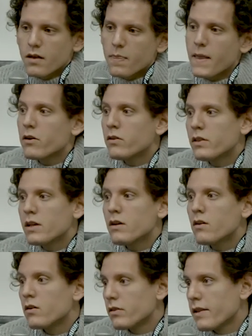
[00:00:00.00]
not only
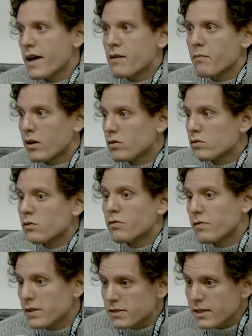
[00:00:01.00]
online but also
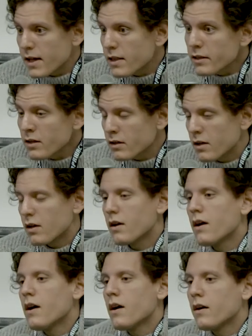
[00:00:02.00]
physically,
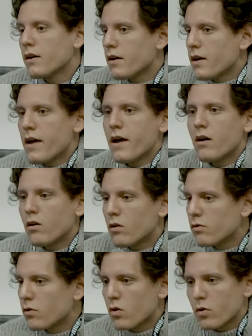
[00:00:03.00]

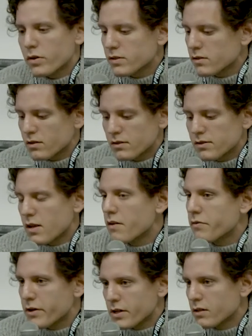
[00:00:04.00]
of course,
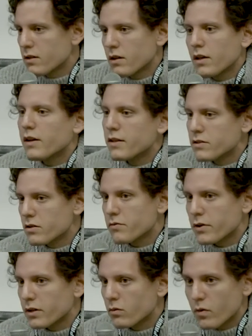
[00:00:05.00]
suffer in a
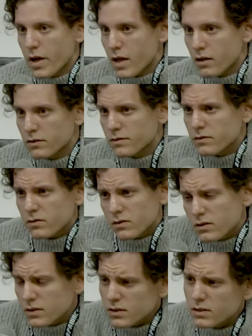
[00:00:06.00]
different way.
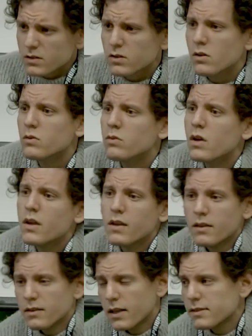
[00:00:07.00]
So
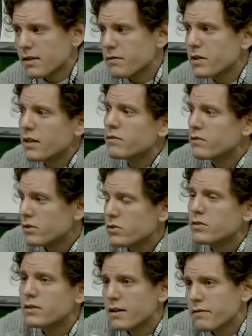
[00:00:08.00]
that's something that
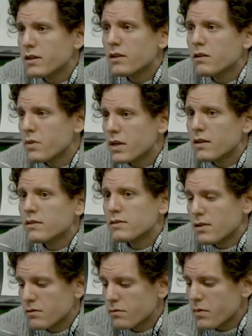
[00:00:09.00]
should definitely be
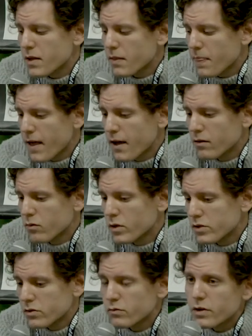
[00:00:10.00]
something that we
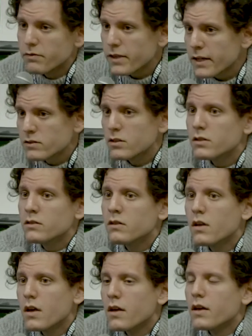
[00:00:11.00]
should reflect on
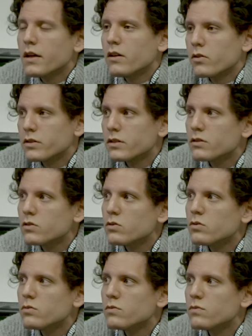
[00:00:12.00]
in order
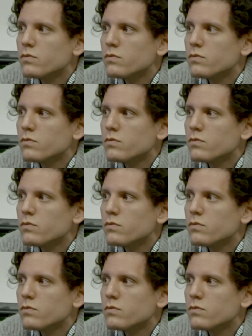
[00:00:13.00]
to